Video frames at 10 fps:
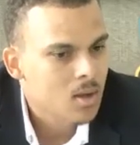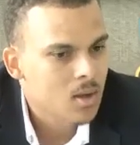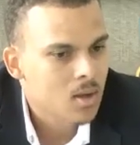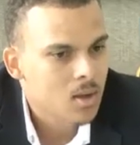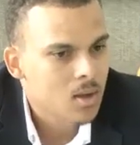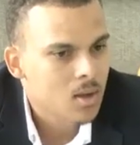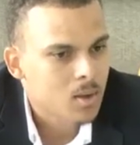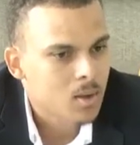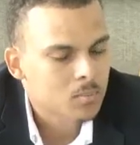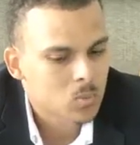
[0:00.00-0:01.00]

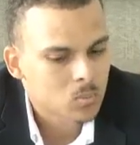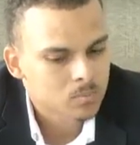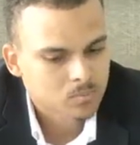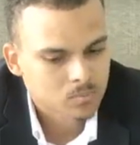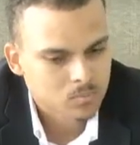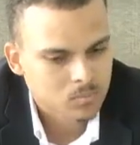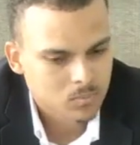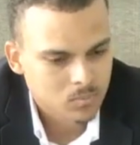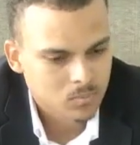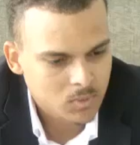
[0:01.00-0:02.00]
to,
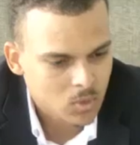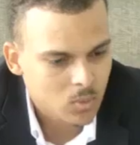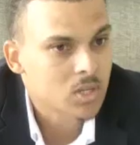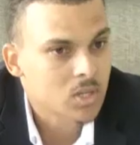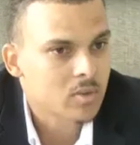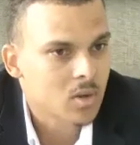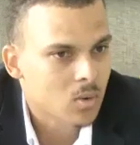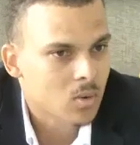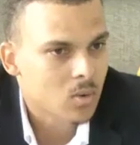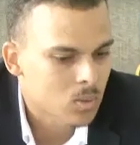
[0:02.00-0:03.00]
achieve your
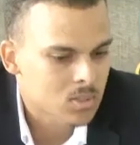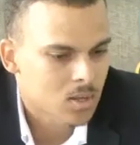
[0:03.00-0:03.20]
goals.